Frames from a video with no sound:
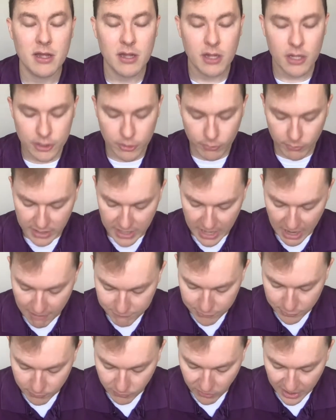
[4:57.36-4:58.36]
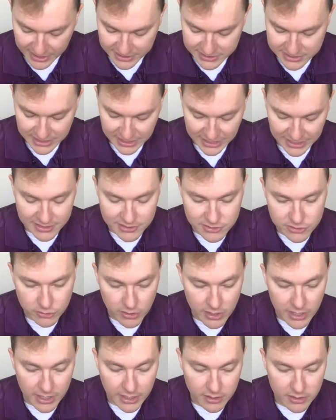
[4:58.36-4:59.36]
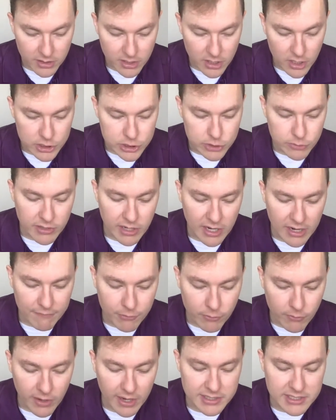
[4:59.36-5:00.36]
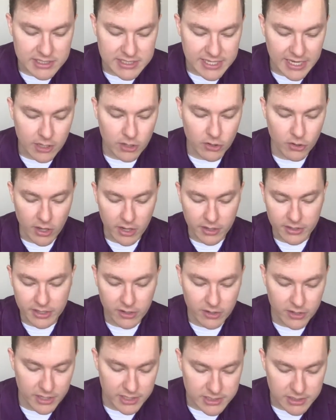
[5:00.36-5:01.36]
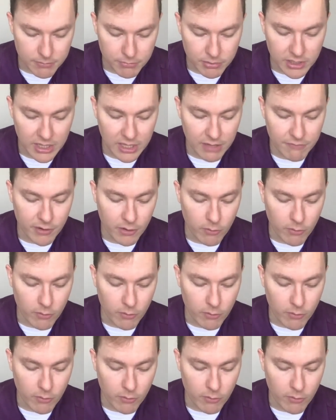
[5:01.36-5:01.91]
Do we have the right to eat and drink? Do we not have the right to take along, there it is, a believing